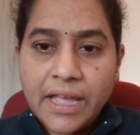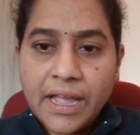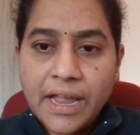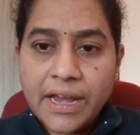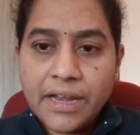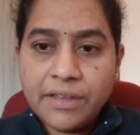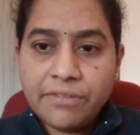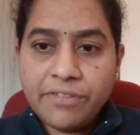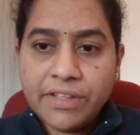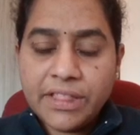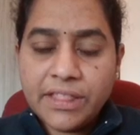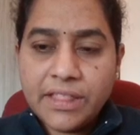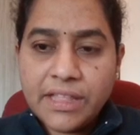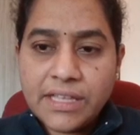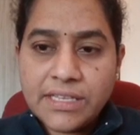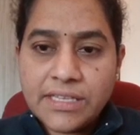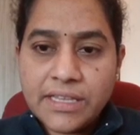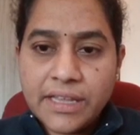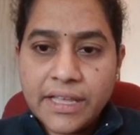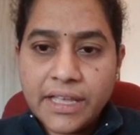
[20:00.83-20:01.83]
and with
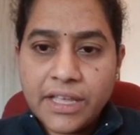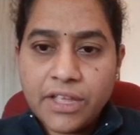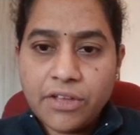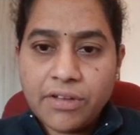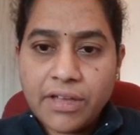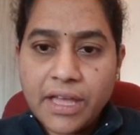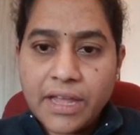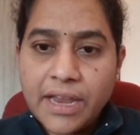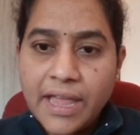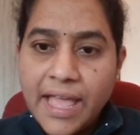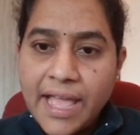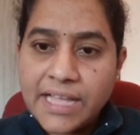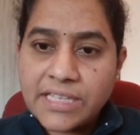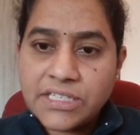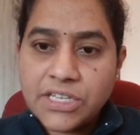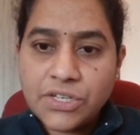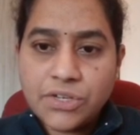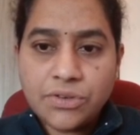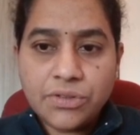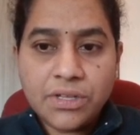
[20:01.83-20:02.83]
this link you can
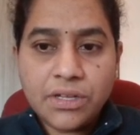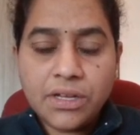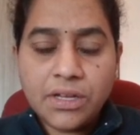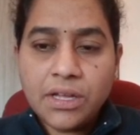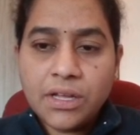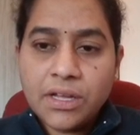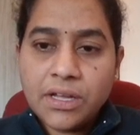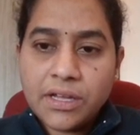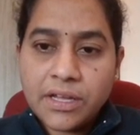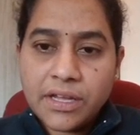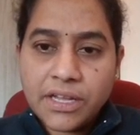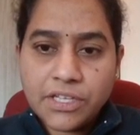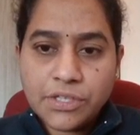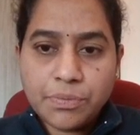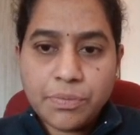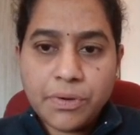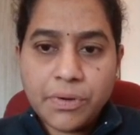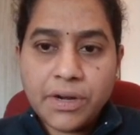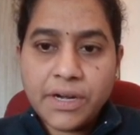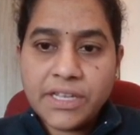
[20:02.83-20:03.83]
access to the
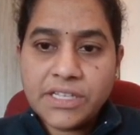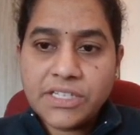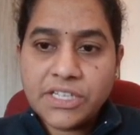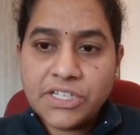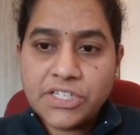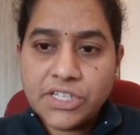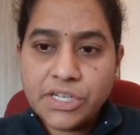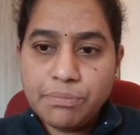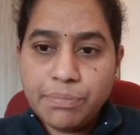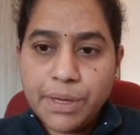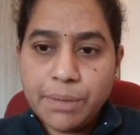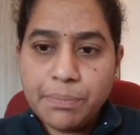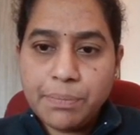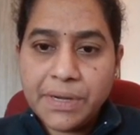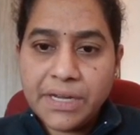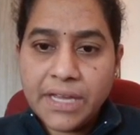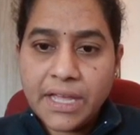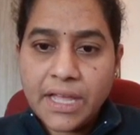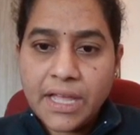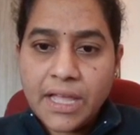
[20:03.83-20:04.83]
corresponding session
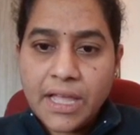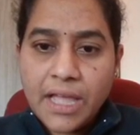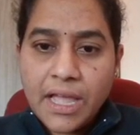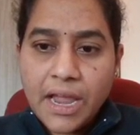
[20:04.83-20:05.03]
PPT,